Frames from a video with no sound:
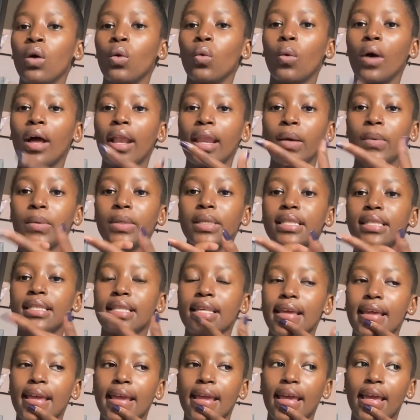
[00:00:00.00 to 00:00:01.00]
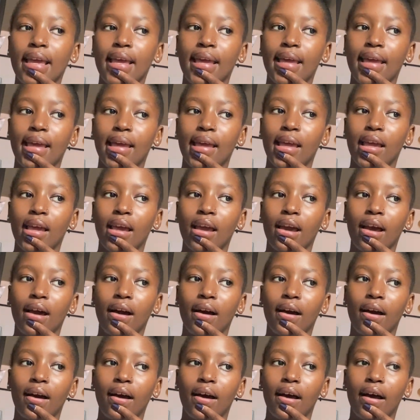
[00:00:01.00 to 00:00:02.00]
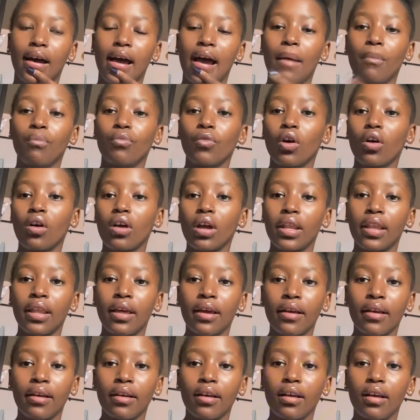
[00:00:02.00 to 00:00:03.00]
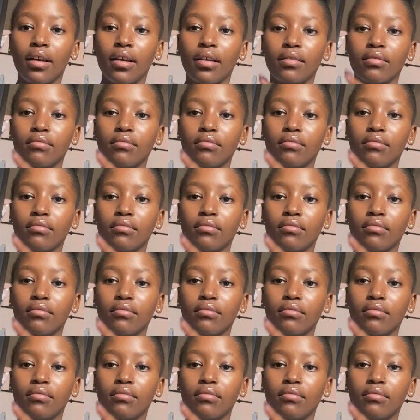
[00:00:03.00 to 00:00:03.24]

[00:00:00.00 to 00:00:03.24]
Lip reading: While I was there, I'm not gonna